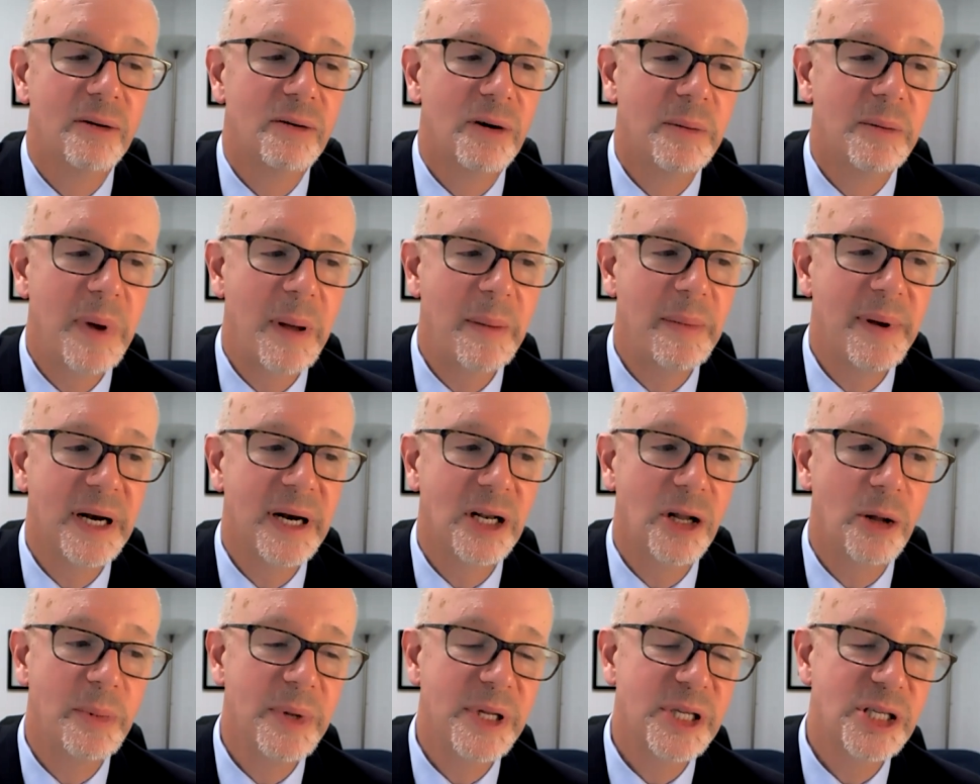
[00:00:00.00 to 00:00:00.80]
were maybe a
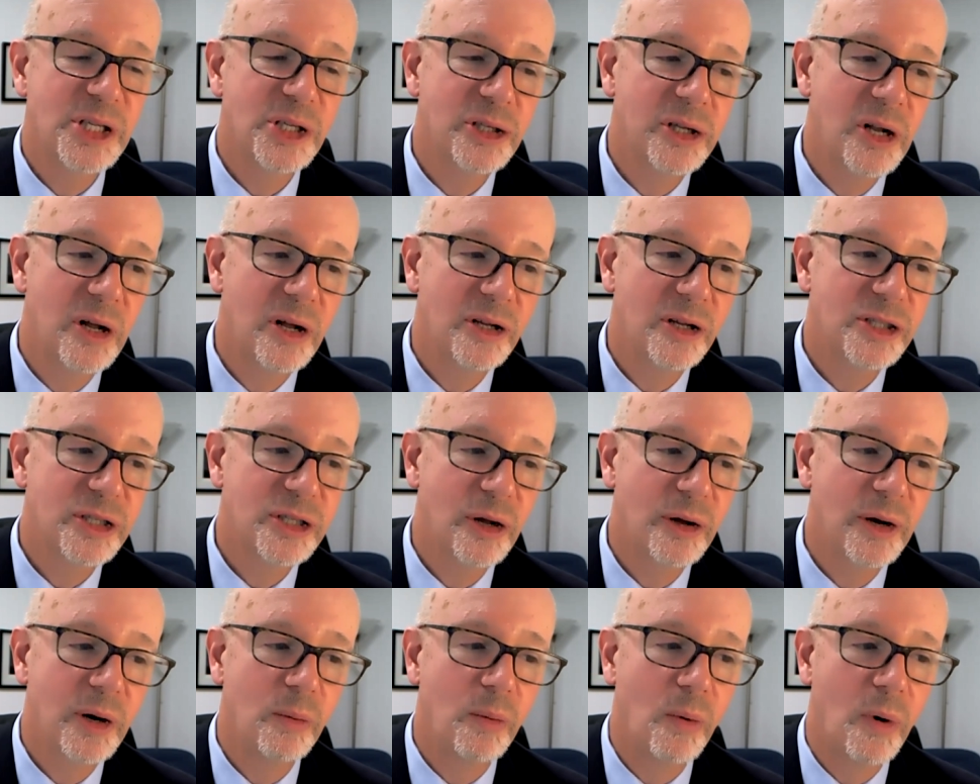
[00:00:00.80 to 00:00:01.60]
little bit slow
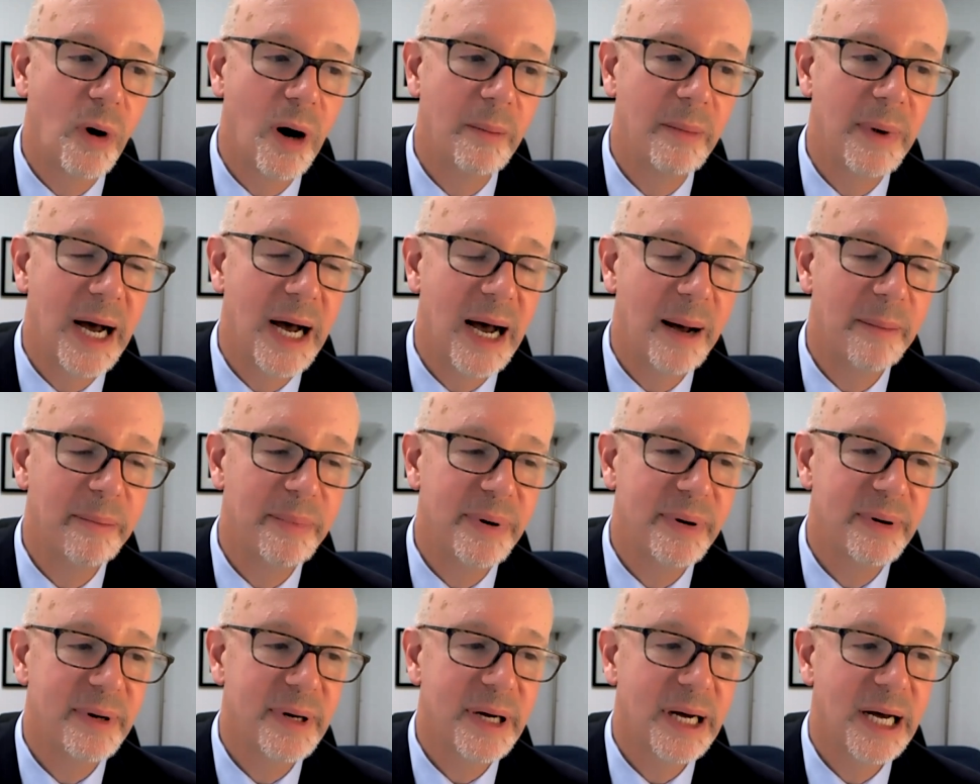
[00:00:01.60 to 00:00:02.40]
to warm
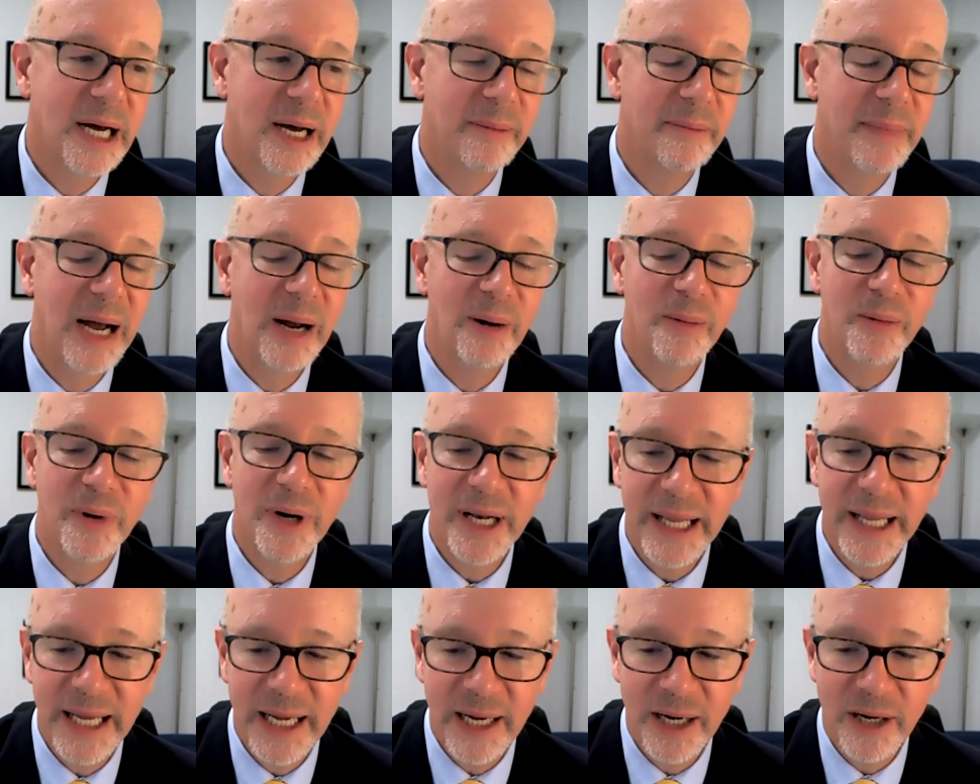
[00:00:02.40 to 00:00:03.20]
up, I
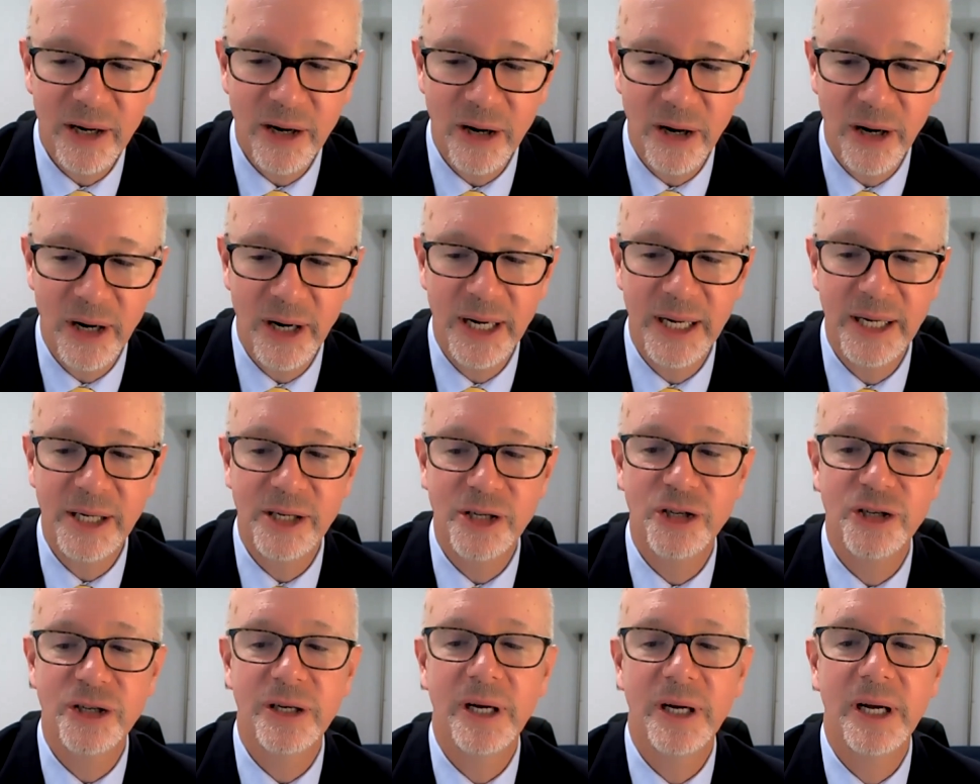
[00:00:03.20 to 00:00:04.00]
really
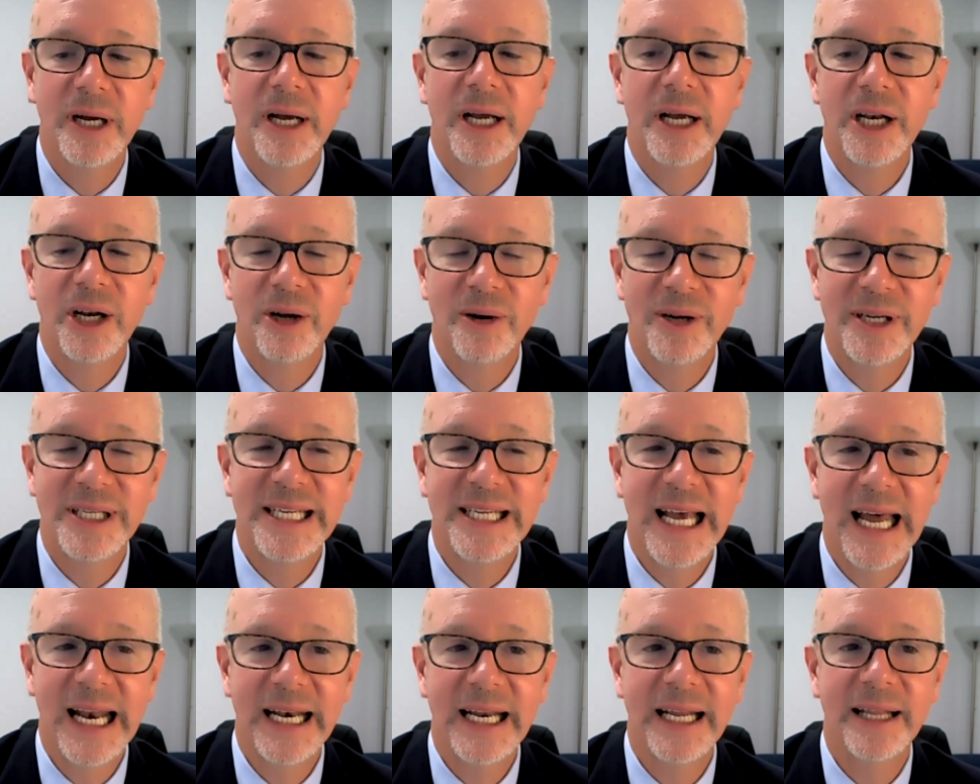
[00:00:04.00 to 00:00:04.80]
encourage
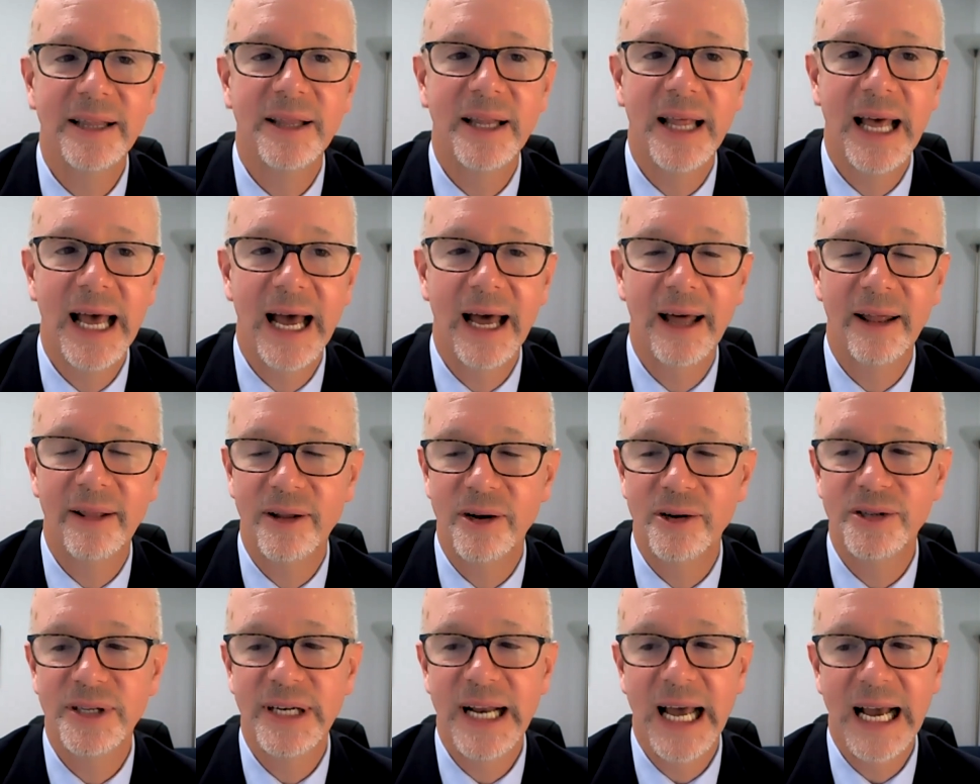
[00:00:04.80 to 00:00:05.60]
attending that.
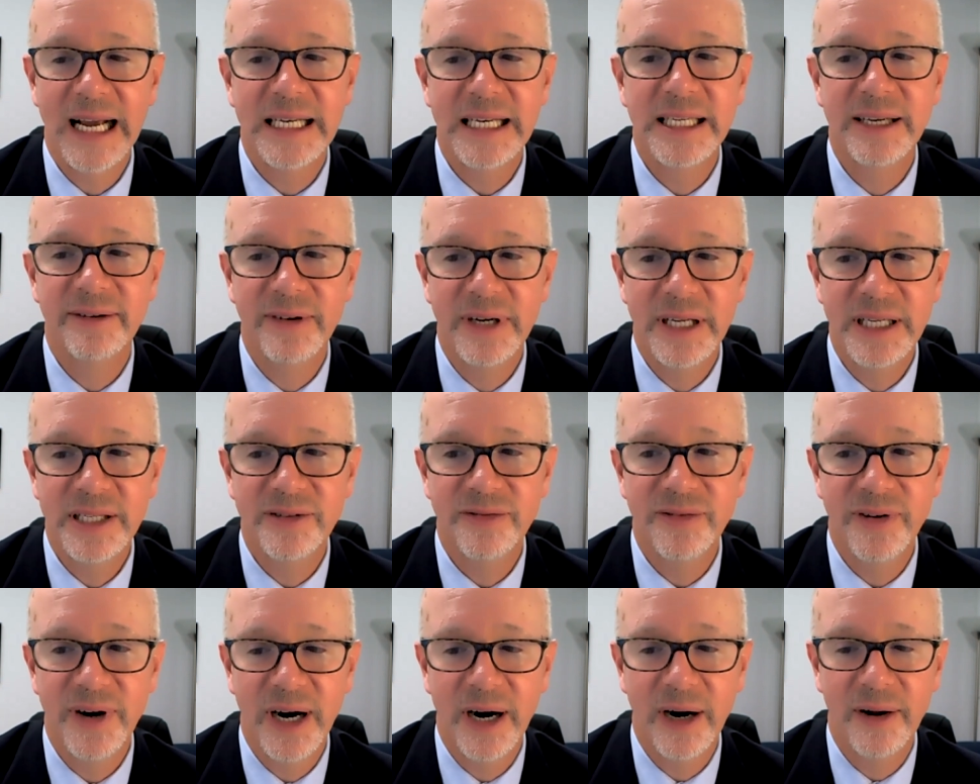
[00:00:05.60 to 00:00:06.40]
There's an
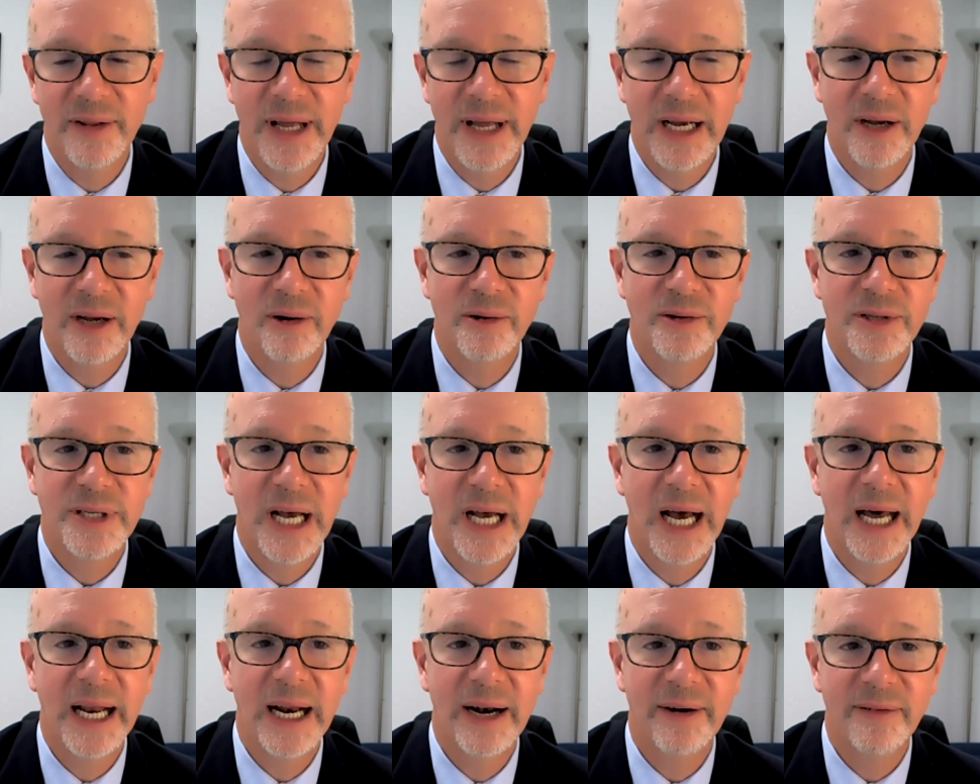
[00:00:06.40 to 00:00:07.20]
activities fair that goes
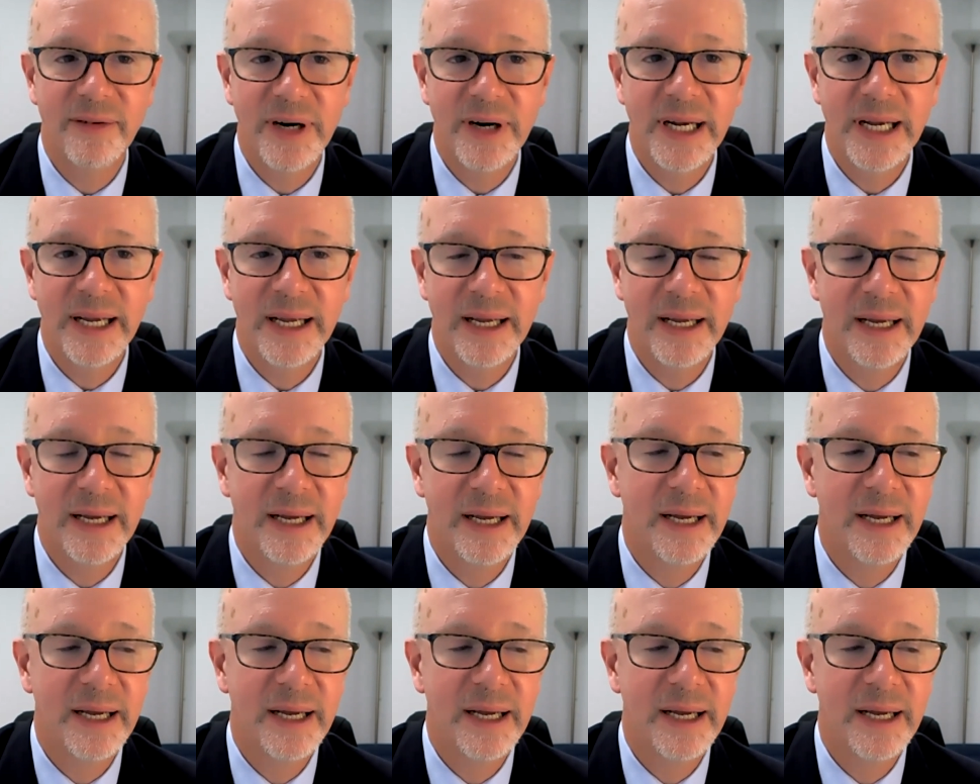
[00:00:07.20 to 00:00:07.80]
on every